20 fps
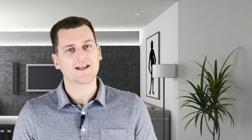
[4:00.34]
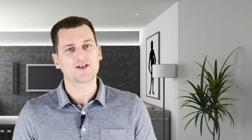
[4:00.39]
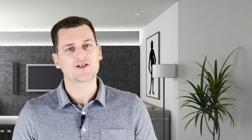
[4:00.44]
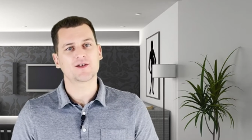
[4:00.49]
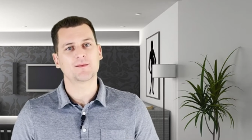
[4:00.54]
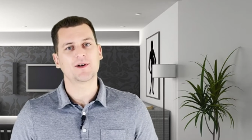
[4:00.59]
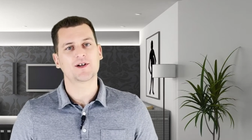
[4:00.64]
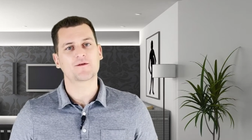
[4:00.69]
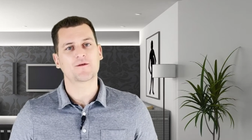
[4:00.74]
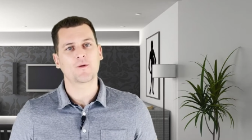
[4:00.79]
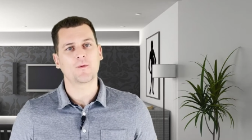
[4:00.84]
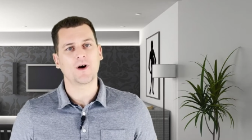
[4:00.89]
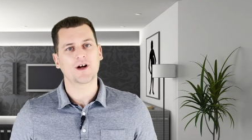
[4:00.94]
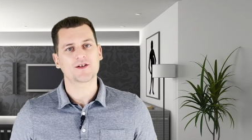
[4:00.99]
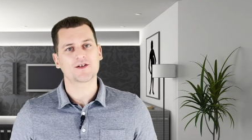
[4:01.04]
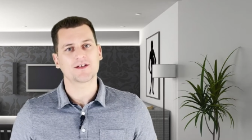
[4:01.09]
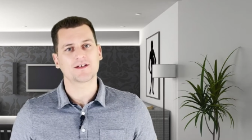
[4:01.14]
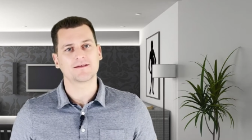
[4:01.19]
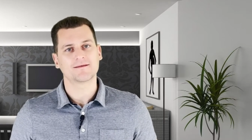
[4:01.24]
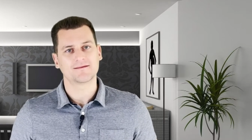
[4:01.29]
you so much for
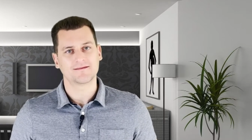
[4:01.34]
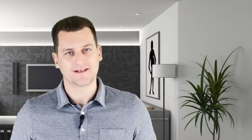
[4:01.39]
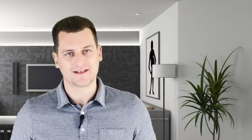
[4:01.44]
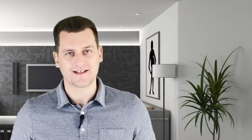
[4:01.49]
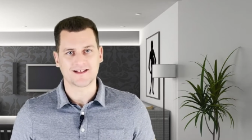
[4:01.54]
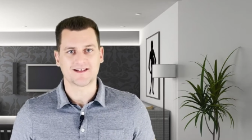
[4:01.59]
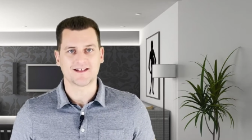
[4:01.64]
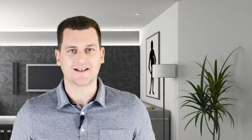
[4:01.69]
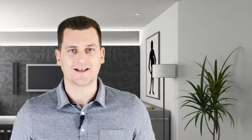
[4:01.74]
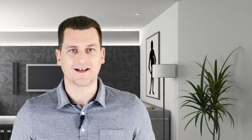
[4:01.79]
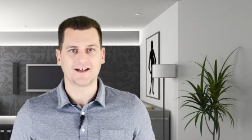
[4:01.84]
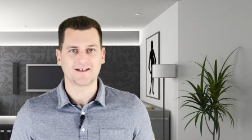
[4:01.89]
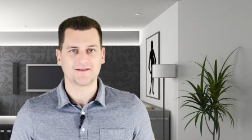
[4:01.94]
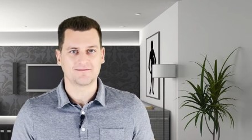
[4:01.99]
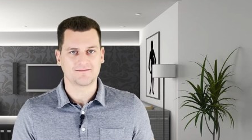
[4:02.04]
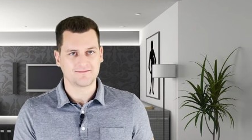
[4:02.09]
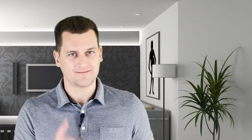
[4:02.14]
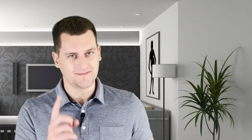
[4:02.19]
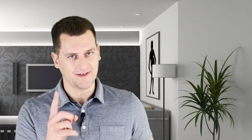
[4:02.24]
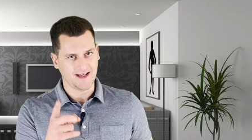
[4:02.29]
watching. This is Eli,
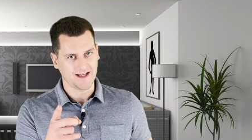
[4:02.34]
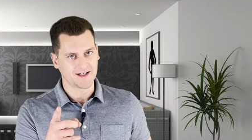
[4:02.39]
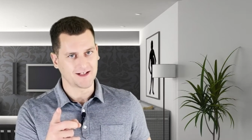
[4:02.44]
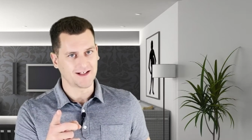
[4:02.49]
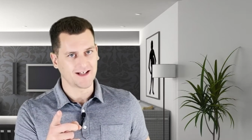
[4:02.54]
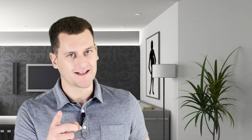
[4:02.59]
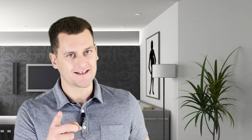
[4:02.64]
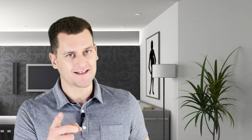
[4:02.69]
Analyze